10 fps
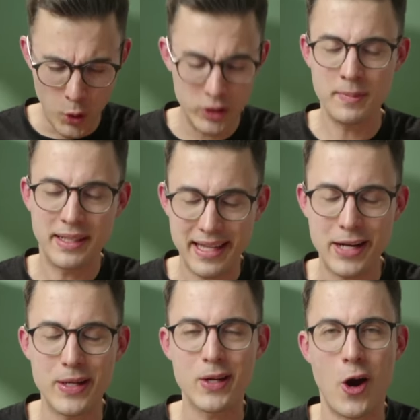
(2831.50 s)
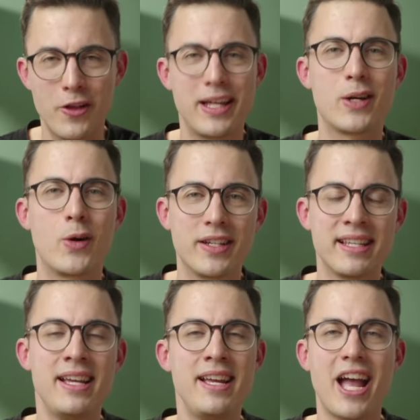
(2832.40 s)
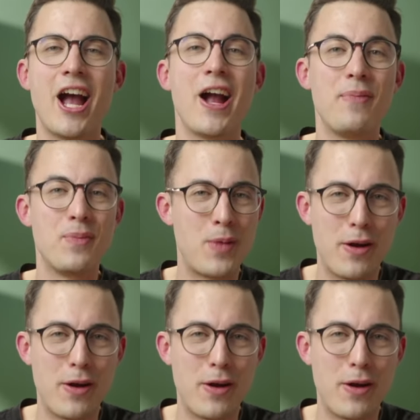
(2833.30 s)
ultimate lettering online course um,